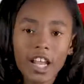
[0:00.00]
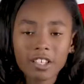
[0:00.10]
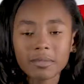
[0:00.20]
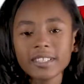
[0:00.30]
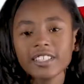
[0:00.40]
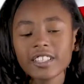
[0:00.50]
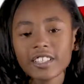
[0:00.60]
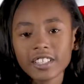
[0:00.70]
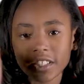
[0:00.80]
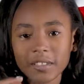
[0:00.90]
And I'm going to be
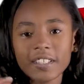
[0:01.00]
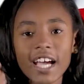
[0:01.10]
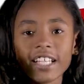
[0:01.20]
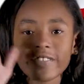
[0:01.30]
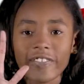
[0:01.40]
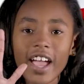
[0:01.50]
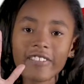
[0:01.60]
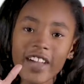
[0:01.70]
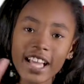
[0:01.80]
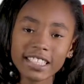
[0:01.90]
telling you guys 5
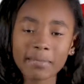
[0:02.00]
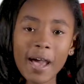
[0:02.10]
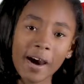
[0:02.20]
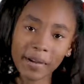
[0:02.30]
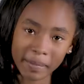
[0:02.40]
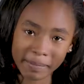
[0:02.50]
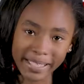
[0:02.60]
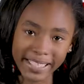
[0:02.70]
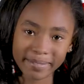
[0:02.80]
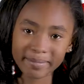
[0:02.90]
facts about me.